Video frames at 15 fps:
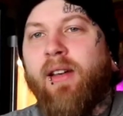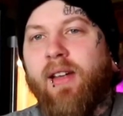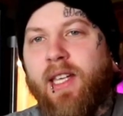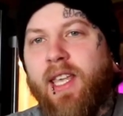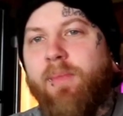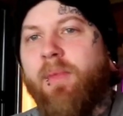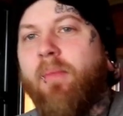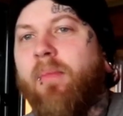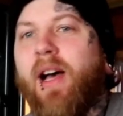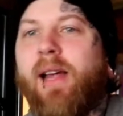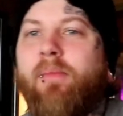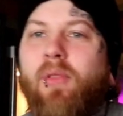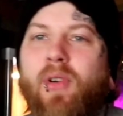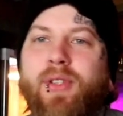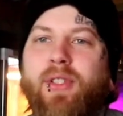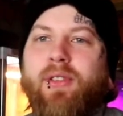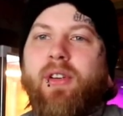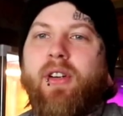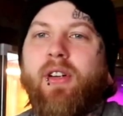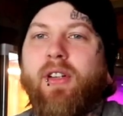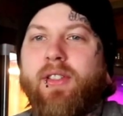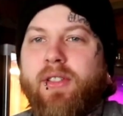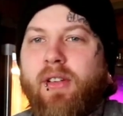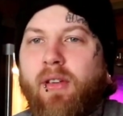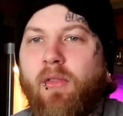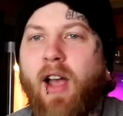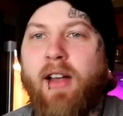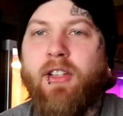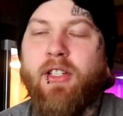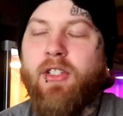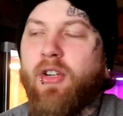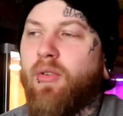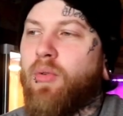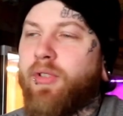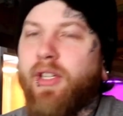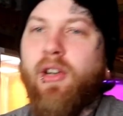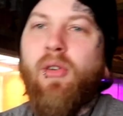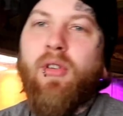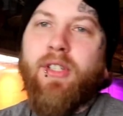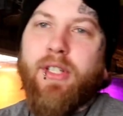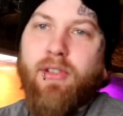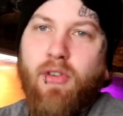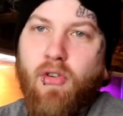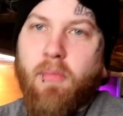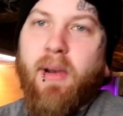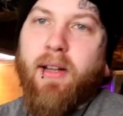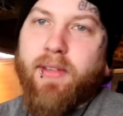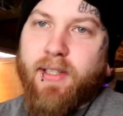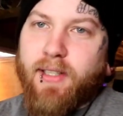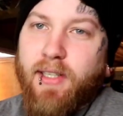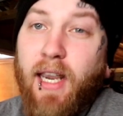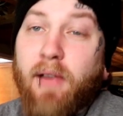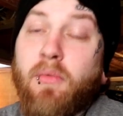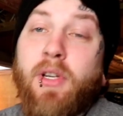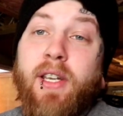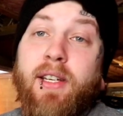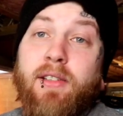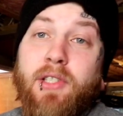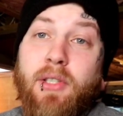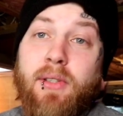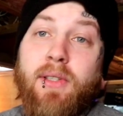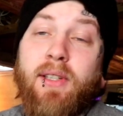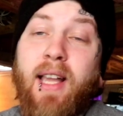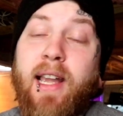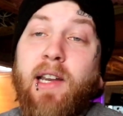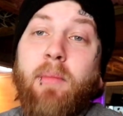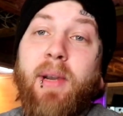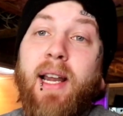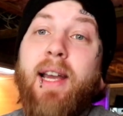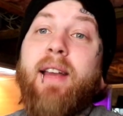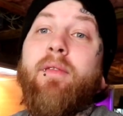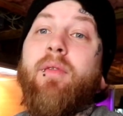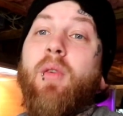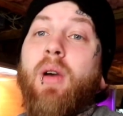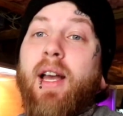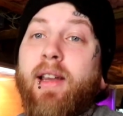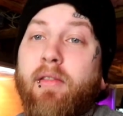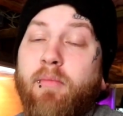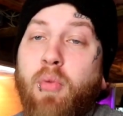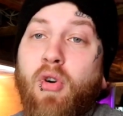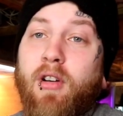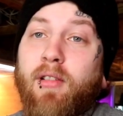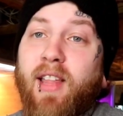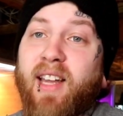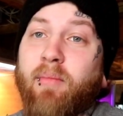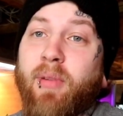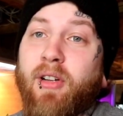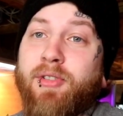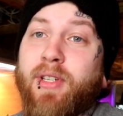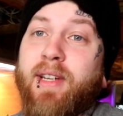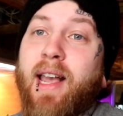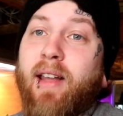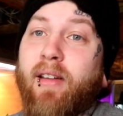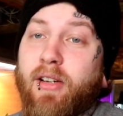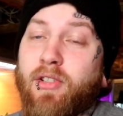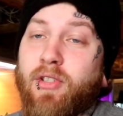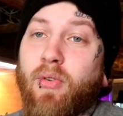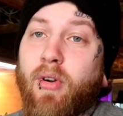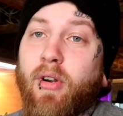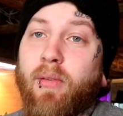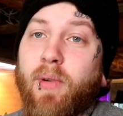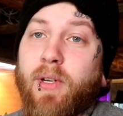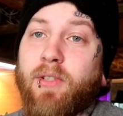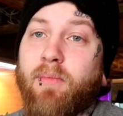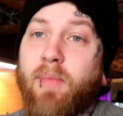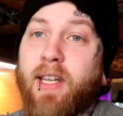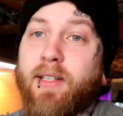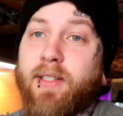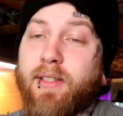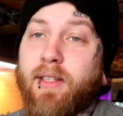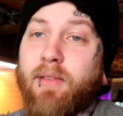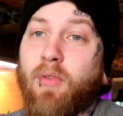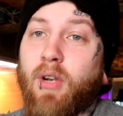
Now keep in mind, boys and girls, you know, Dakota doesn't know about this yet, we'll get into it later, but I have borderline personality disorder, which makes